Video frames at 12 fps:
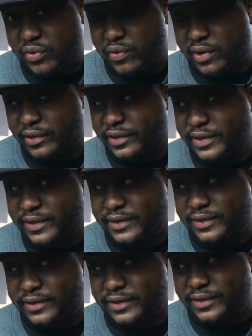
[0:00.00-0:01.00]
work,
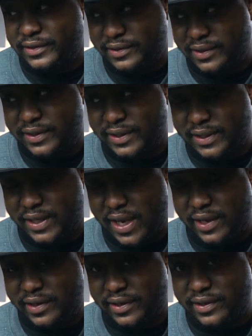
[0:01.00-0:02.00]
you're gonna need
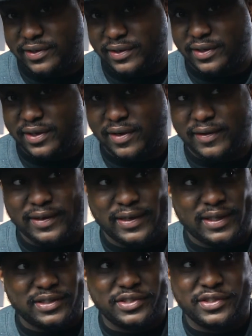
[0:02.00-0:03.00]
lighting,
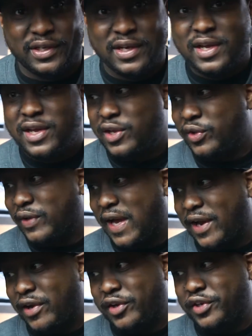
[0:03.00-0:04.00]
unless you
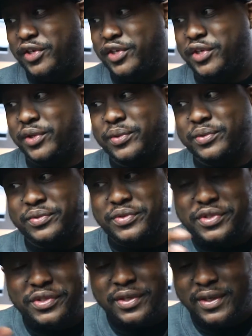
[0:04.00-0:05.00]
got a
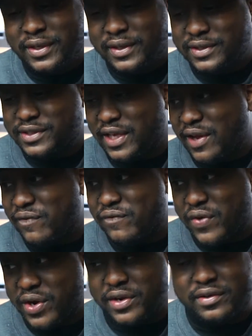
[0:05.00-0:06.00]
huge
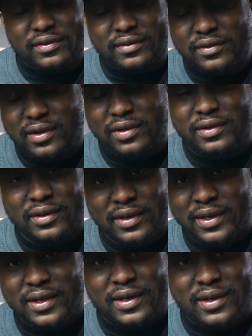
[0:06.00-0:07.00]
10-foot
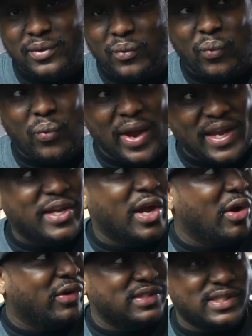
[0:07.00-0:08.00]

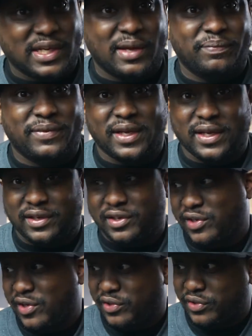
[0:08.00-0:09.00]
window or something,
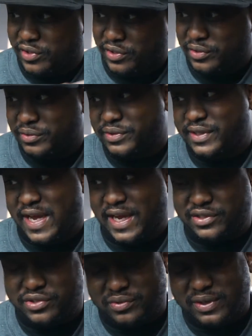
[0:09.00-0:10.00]
you can use
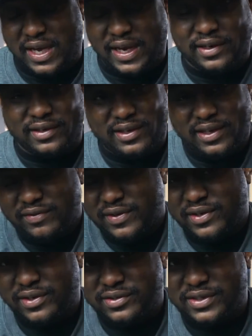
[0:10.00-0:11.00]
natural light. And
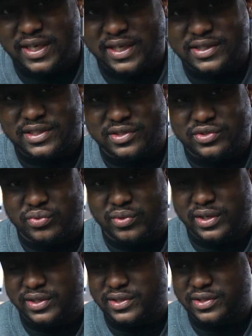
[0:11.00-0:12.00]
even in those cases, you
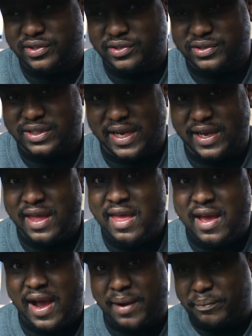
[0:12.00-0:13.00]
want to still use light.
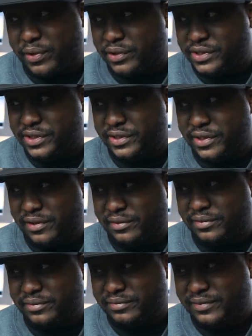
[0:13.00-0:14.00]
I personally
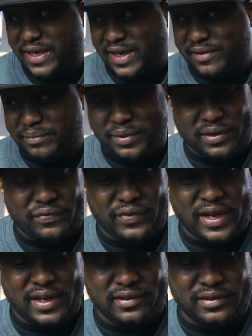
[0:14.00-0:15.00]
not a big
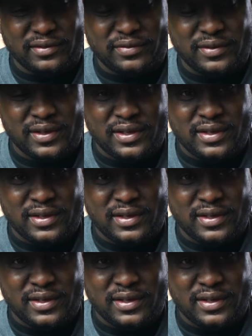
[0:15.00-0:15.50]
fan of